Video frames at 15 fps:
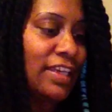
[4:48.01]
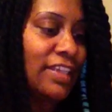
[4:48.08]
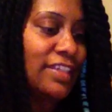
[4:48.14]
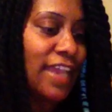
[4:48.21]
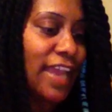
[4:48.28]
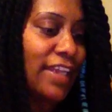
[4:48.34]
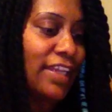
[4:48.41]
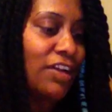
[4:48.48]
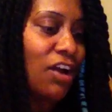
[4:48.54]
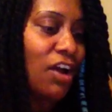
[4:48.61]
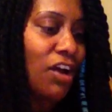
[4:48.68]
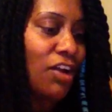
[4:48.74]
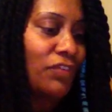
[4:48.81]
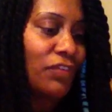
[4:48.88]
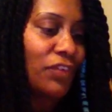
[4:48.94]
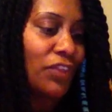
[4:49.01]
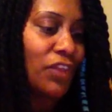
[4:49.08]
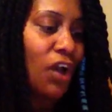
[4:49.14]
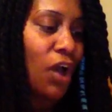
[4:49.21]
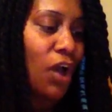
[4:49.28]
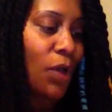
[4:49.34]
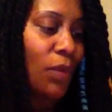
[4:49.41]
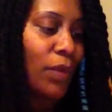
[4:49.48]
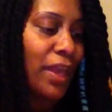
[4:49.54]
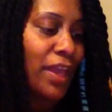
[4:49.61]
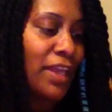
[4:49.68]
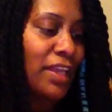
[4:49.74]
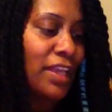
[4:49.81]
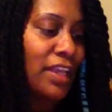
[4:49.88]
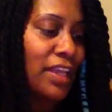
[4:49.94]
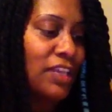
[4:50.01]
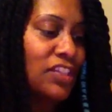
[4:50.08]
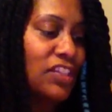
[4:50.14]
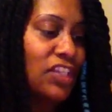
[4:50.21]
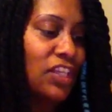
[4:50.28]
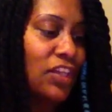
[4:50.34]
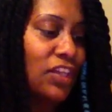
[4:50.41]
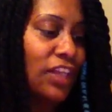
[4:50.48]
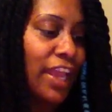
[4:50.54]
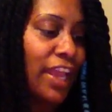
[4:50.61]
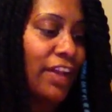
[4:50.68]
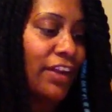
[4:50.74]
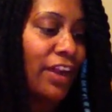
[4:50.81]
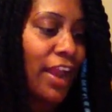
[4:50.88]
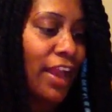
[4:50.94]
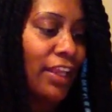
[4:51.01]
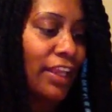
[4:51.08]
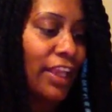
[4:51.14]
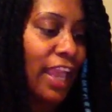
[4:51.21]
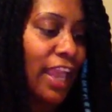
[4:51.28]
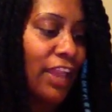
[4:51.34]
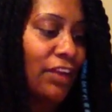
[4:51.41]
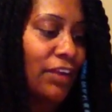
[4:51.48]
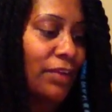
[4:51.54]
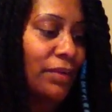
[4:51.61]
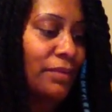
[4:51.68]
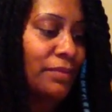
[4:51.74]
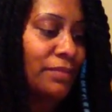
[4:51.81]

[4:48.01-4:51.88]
Daddy called from the hallway, "See you later, alligator."